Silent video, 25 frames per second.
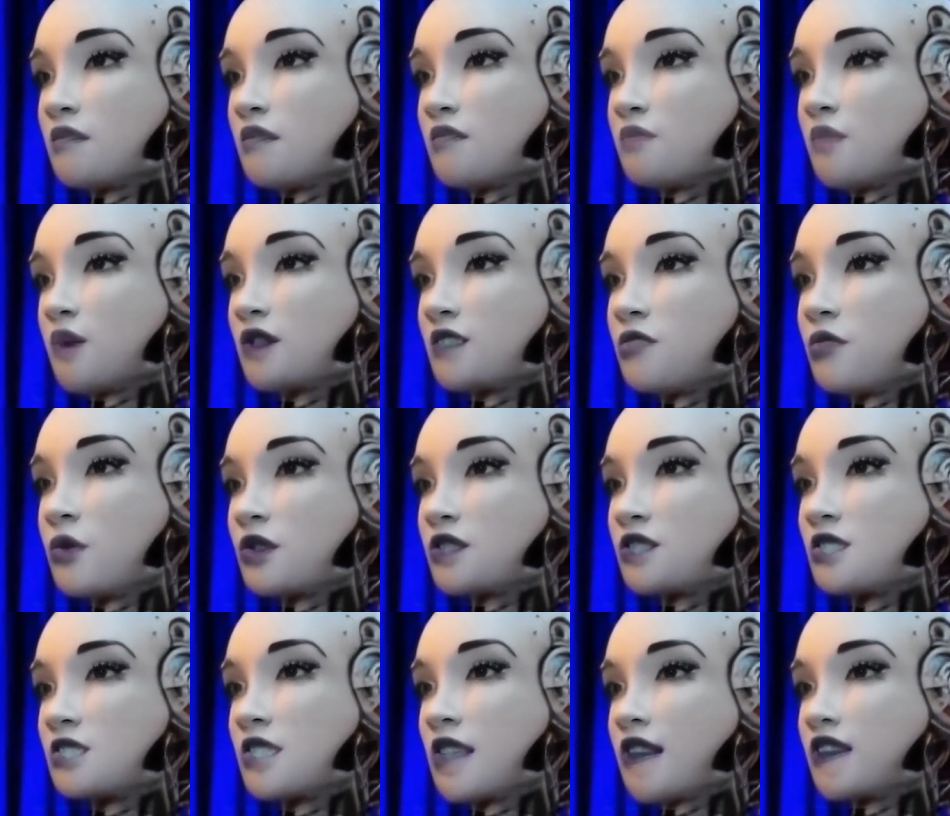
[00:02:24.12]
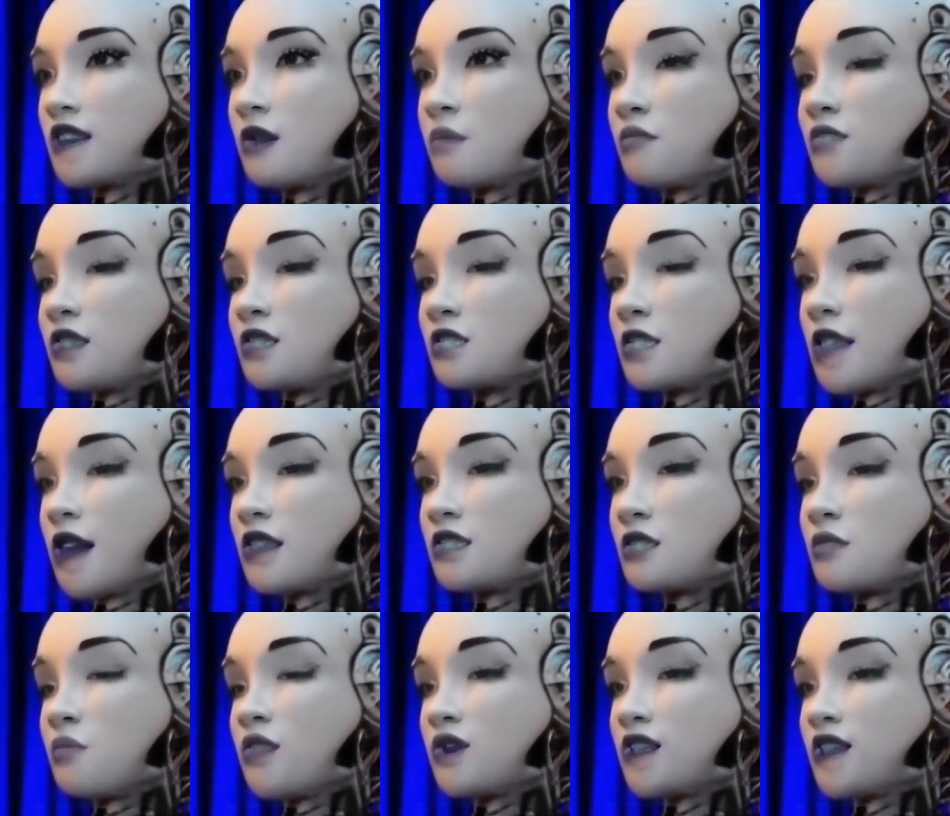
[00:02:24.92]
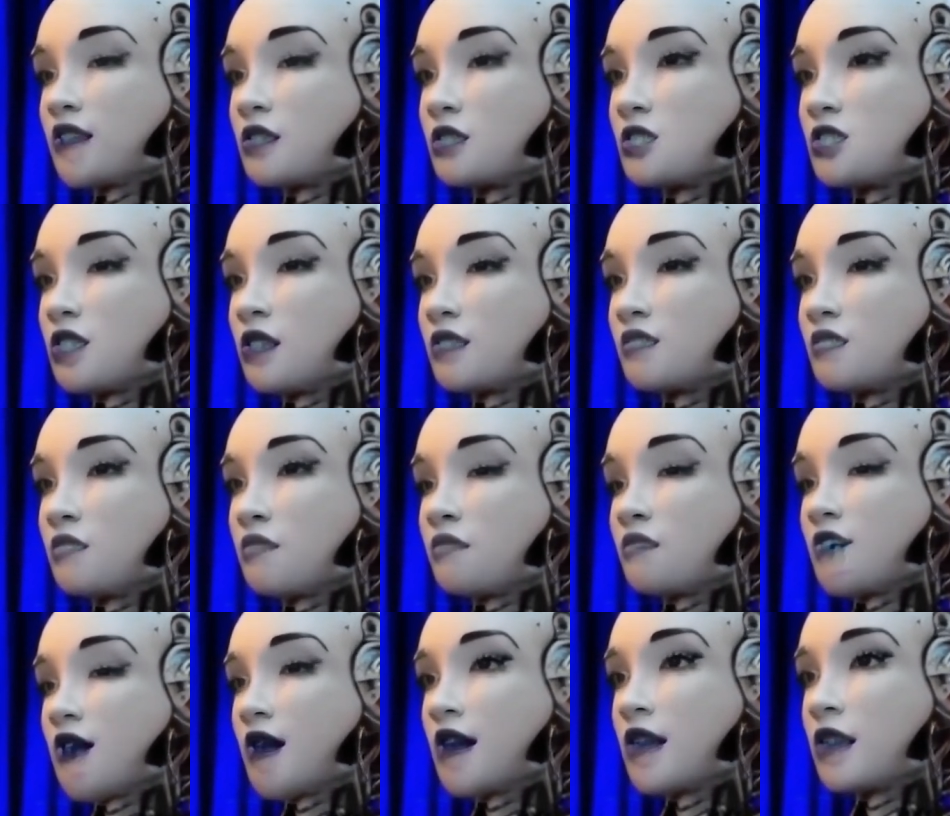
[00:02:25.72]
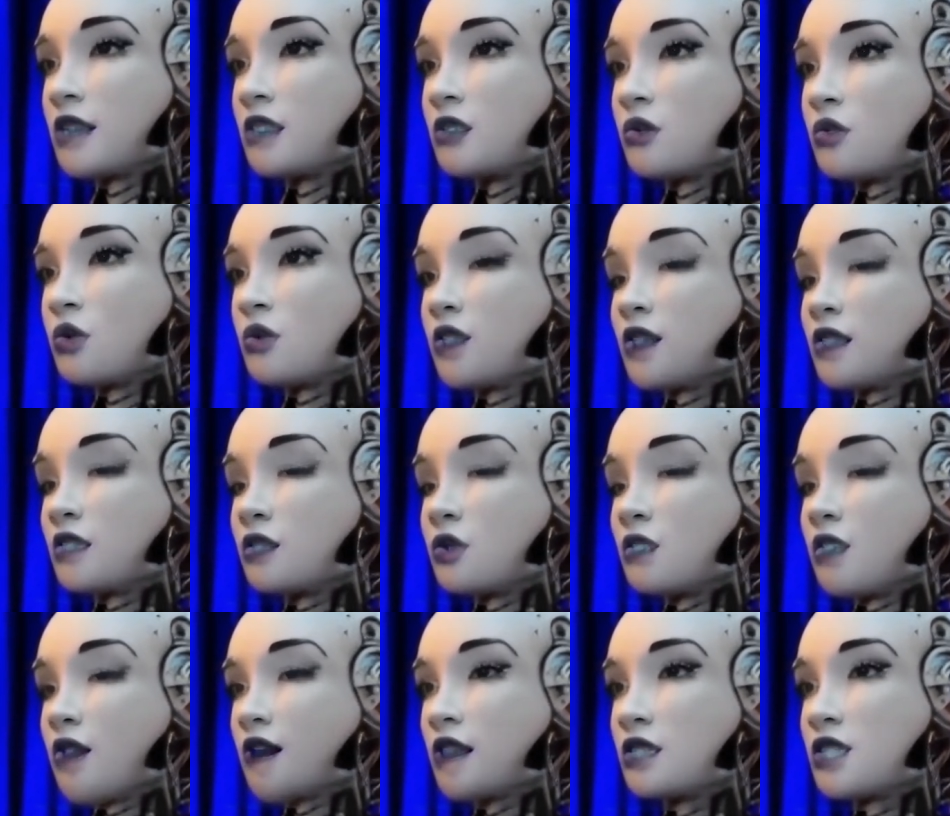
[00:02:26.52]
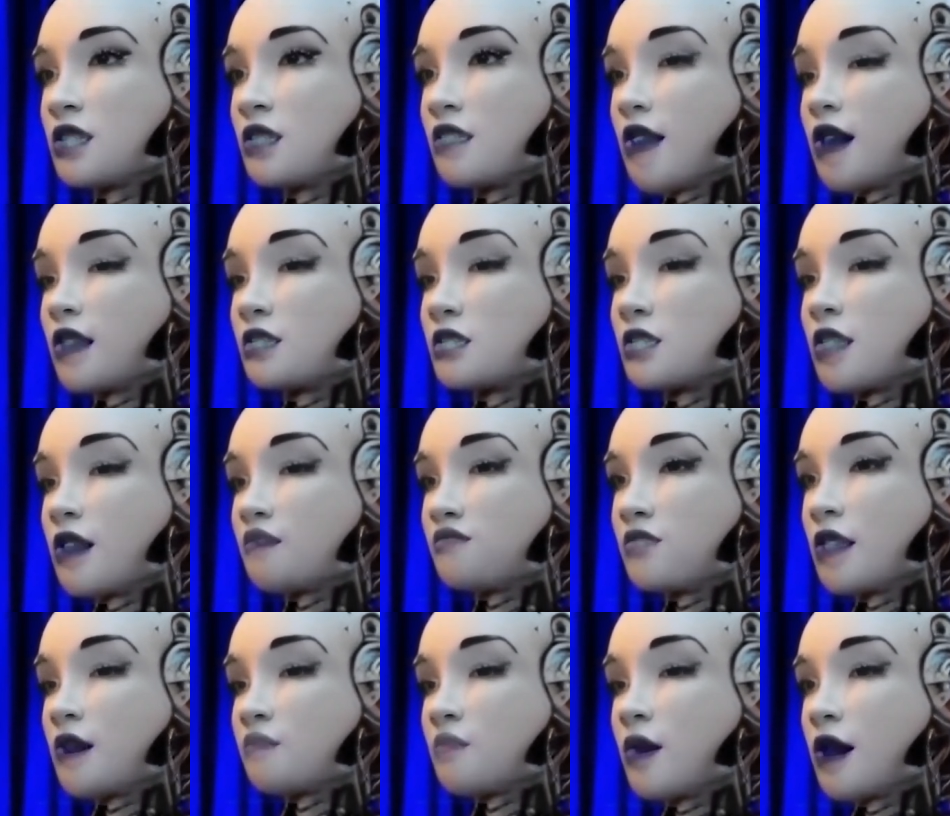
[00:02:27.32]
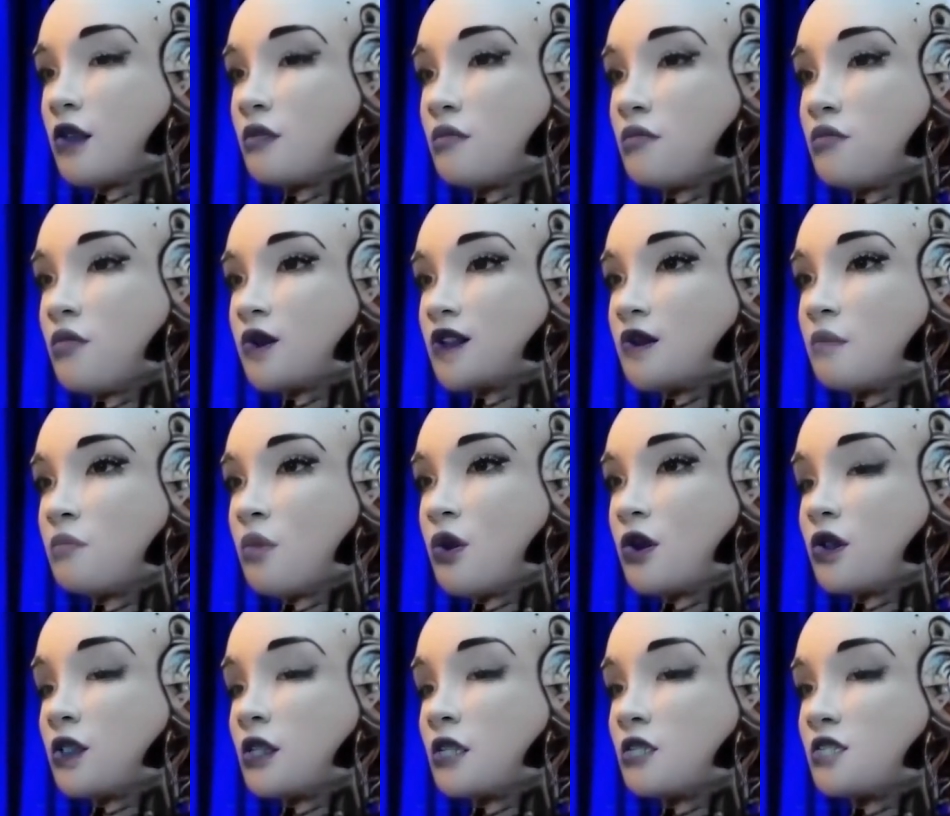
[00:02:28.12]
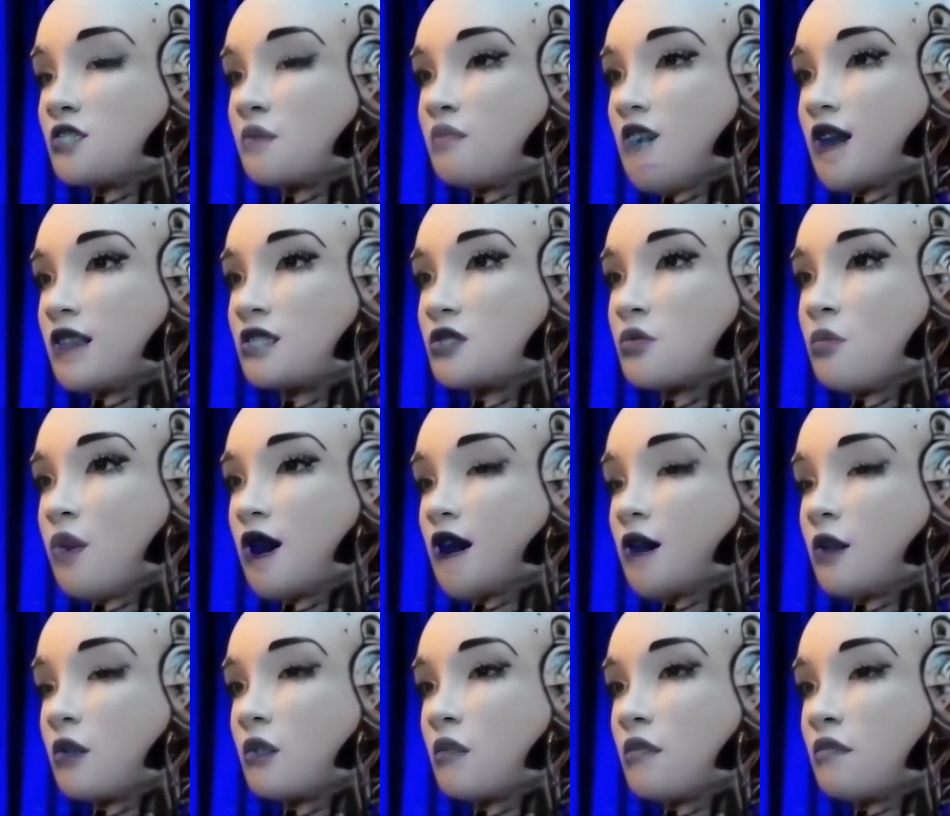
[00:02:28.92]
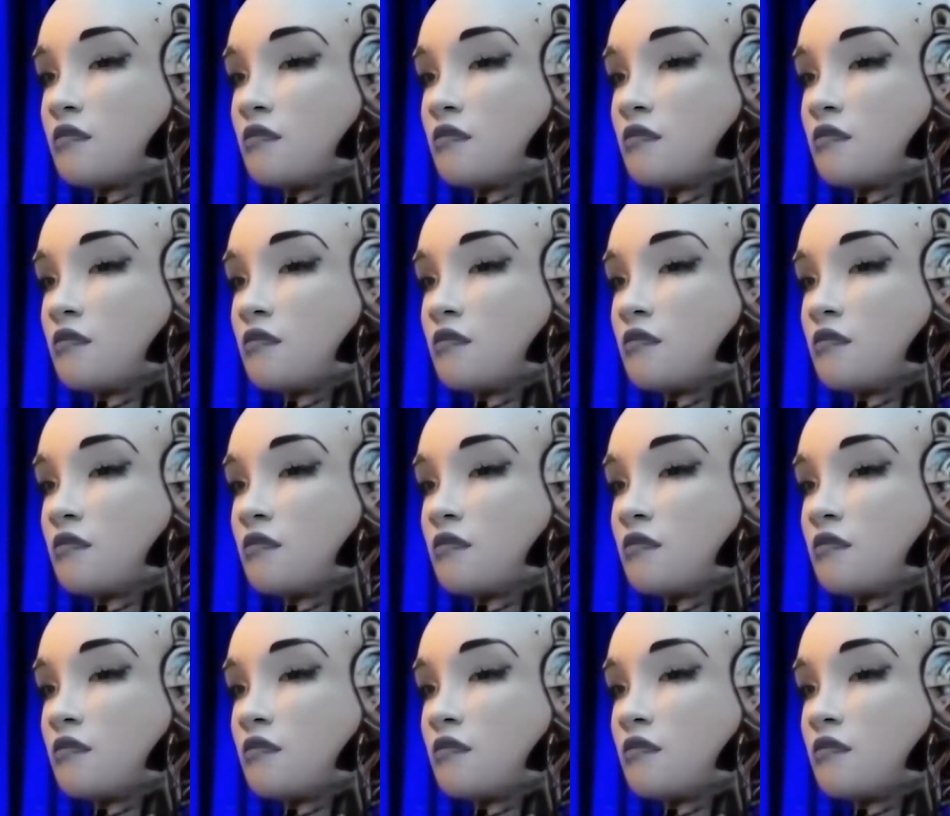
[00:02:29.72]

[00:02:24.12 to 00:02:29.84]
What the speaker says: But for the sake of this explanation, I included GLUT and SFML frameworks as well.